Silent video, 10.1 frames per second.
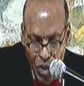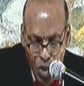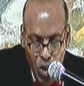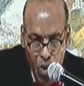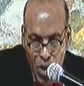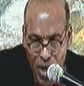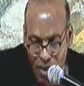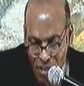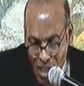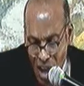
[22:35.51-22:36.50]
do the will
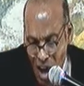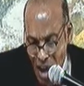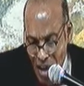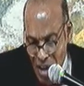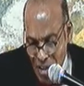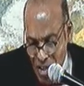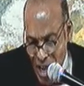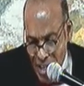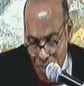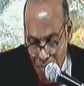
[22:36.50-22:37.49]
of Allah, and you
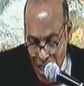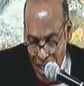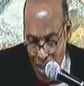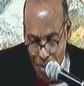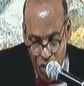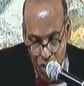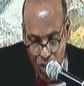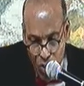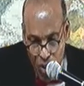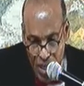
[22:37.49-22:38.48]
got this big number
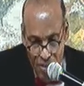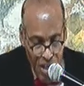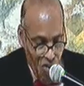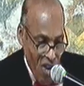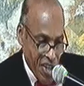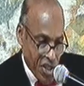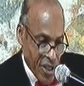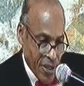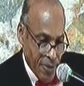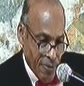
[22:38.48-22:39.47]
doing the will of
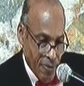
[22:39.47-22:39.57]
corruption.